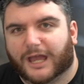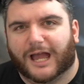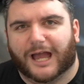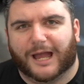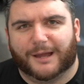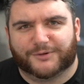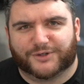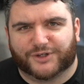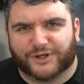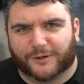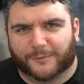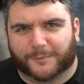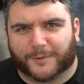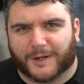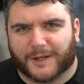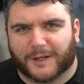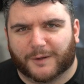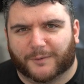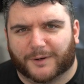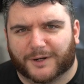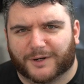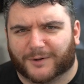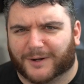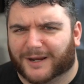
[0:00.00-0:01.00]
I'm sure you're probably
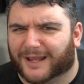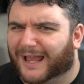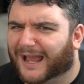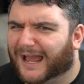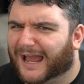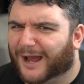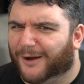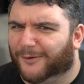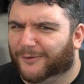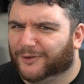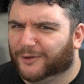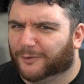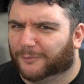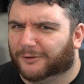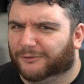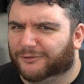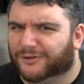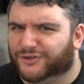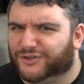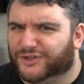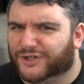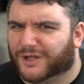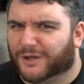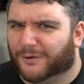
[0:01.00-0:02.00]
wondering, how in the world
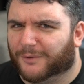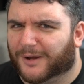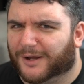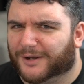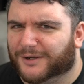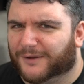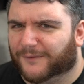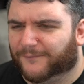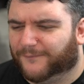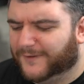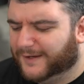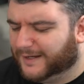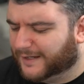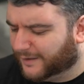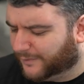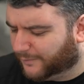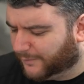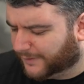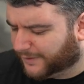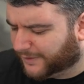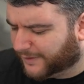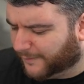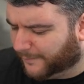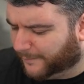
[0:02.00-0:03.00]
did you go undefeated
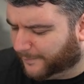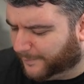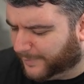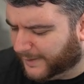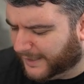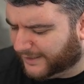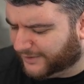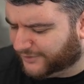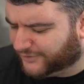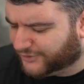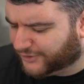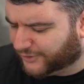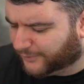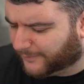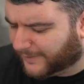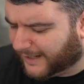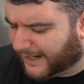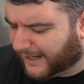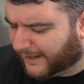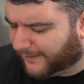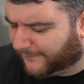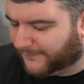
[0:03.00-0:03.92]
with the big giraffe?